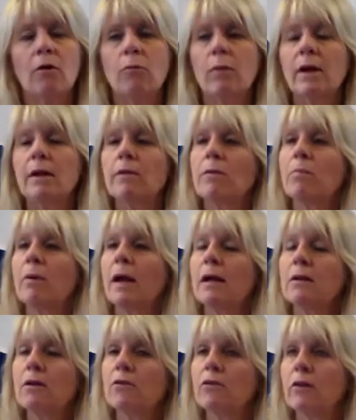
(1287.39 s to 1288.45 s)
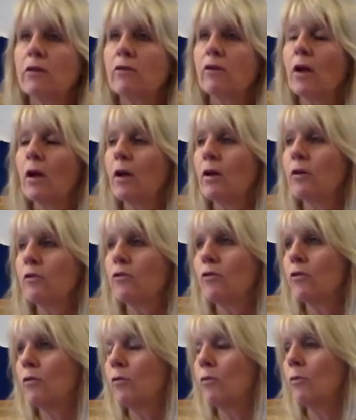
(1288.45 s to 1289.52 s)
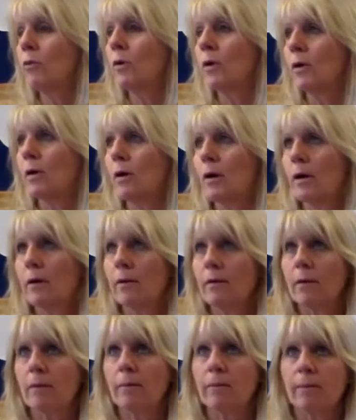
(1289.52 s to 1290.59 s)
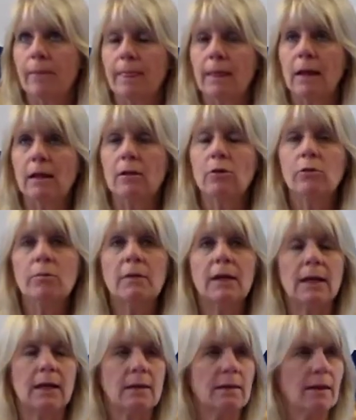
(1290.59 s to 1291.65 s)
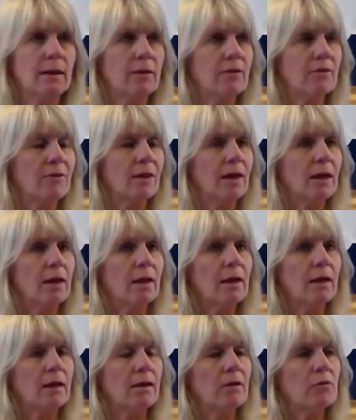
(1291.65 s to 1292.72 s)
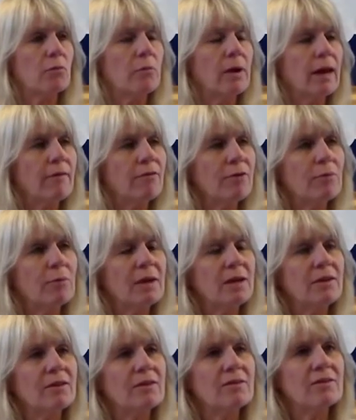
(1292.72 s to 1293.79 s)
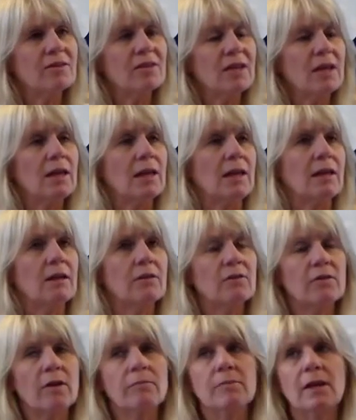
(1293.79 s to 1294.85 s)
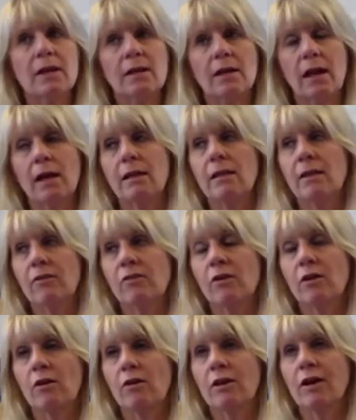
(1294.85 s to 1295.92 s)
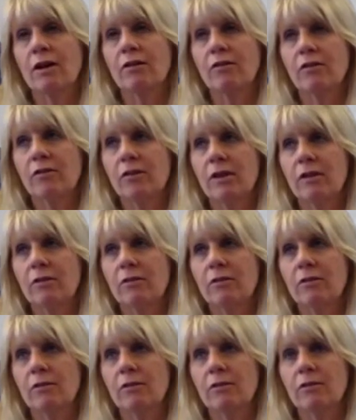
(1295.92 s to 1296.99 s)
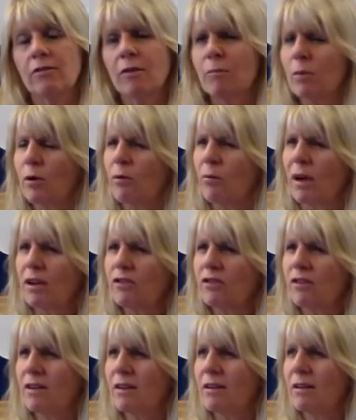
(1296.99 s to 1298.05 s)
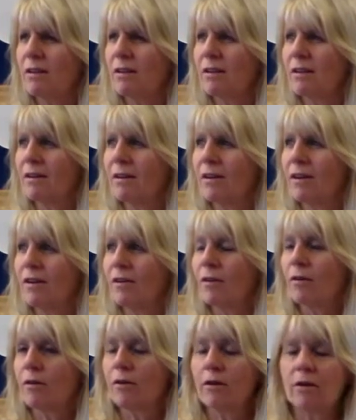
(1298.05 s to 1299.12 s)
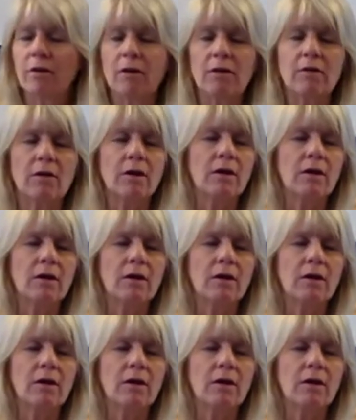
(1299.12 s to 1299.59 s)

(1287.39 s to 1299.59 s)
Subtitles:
One of the practices to illuminate this is whenever we see something like this in our consciousness, some aggression or